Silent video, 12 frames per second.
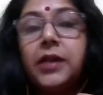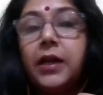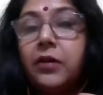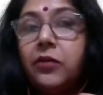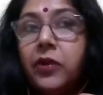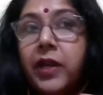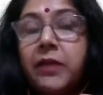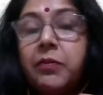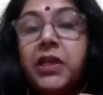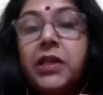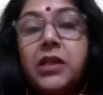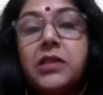what I
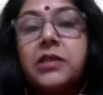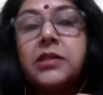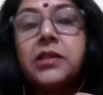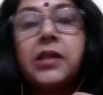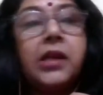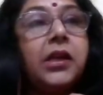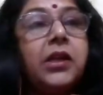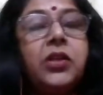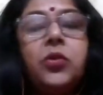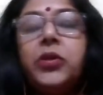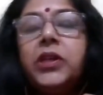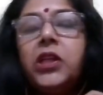mean is you
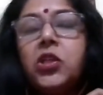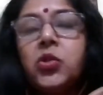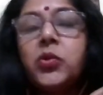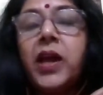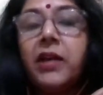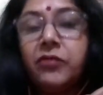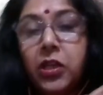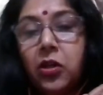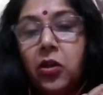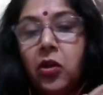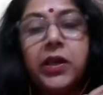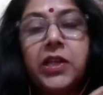need to have the
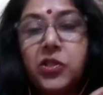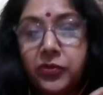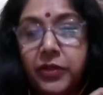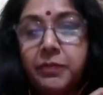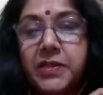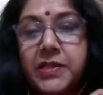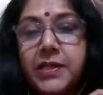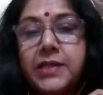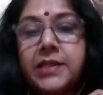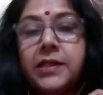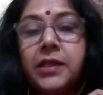knowledge of the business.